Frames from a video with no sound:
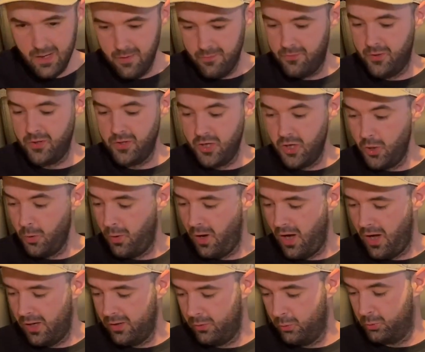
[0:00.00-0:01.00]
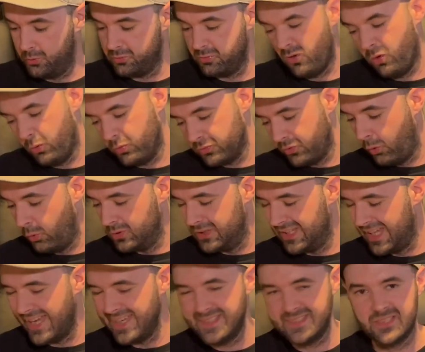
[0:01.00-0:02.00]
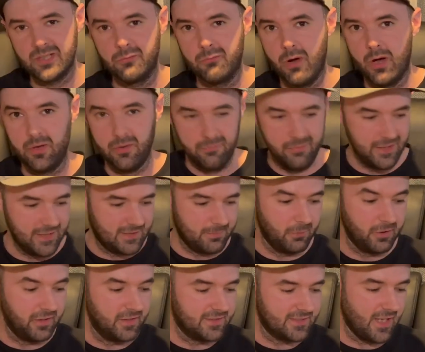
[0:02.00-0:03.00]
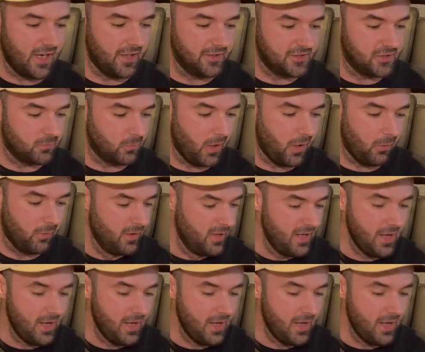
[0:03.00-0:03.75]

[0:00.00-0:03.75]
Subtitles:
newer or later run of Eastman guitars as well.